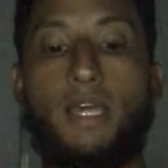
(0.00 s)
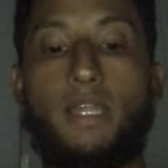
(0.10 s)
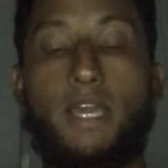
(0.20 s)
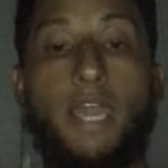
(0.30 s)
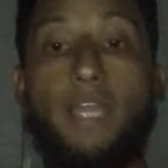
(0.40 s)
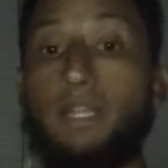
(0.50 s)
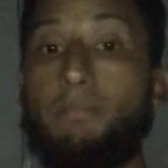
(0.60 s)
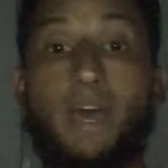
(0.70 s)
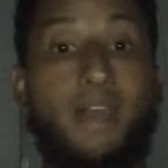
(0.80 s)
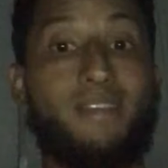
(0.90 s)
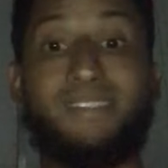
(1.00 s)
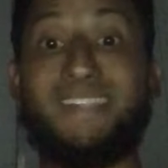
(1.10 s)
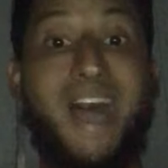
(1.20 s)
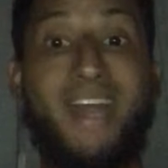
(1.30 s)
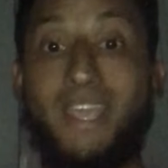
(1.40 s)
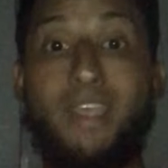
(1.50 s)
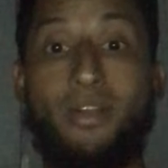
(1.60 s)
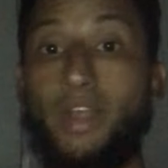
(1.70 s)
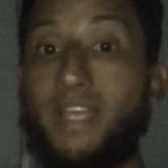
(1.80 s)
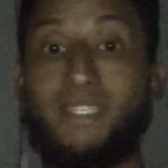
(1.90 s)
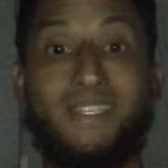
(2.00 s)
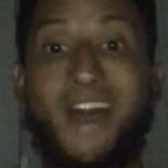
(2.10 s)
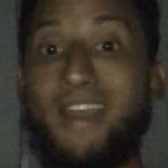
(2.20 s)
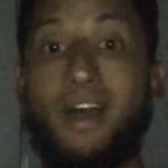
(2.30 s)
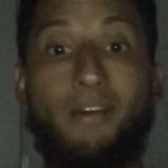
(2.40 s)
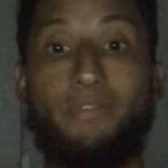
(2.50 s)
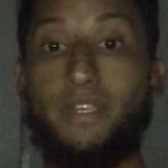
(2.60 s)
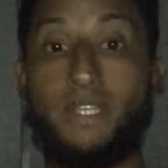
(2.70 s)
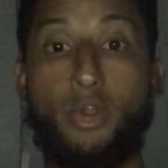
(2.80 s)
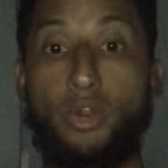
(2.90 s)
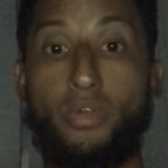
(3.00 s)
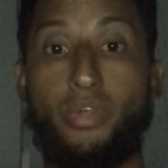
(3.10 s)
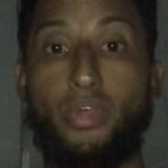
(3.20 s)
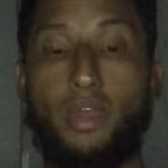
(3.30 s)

the kingdom that is not here, it's not of this earth.